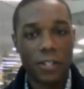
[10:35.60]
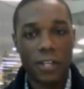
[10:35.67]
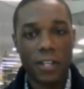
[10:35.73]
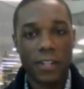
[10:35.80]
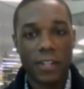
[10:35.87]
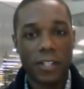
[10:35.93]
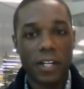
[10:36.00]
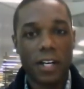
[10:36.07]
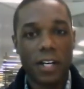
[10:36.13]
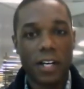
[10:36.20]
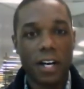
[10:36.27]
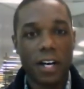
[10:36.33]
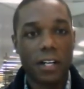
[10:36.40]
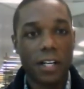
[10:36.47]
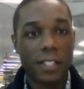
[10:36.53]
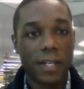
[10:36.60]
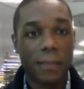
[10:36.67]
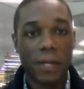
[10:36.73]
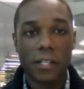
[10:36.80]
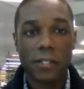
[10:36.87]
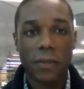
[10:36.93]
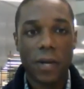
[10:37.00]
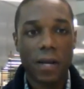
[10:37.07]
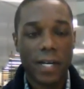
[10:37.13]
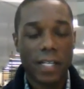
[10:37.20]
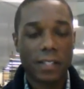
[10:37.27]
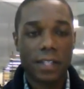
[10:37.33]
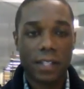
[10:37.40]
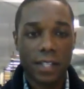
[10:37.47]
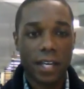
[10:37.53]
think that's a, a good timeline as well,
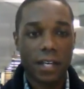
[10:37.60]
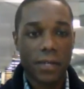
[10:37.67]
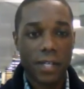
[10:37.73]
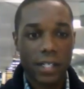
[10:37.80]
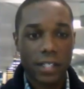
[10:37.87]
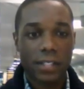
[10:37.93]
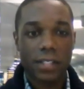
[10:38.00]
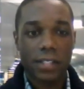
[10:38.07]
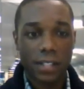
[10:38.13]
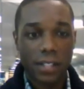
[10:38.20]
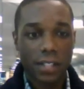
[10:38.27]
about six to eight weeks?